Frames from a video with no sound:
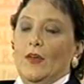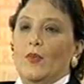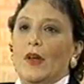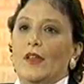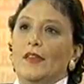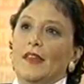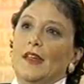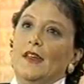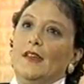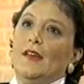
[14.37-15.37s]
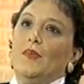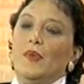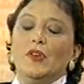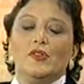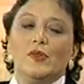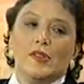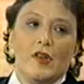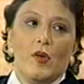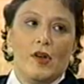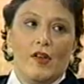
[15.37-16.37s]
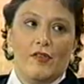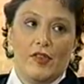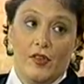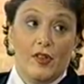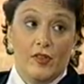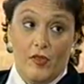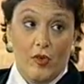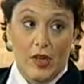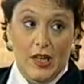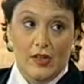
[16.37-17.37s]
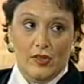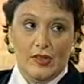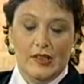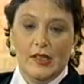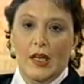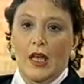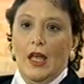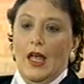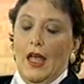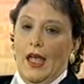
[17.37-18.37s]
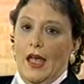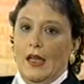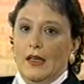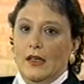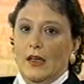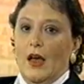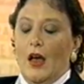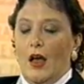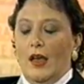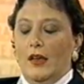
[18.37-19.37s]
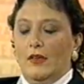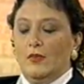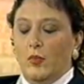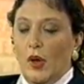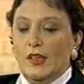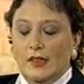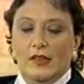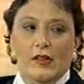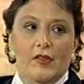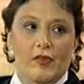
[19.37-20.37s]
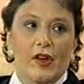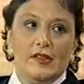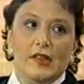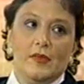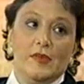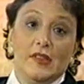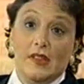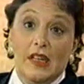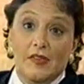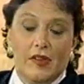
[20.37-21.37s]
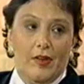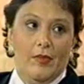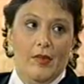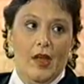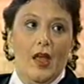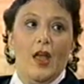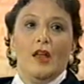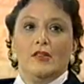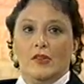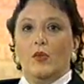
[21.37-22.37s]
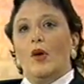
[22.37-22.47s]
Well, the abuse was going on for 3 to 4 years, and I wanted to confront him to leave him. So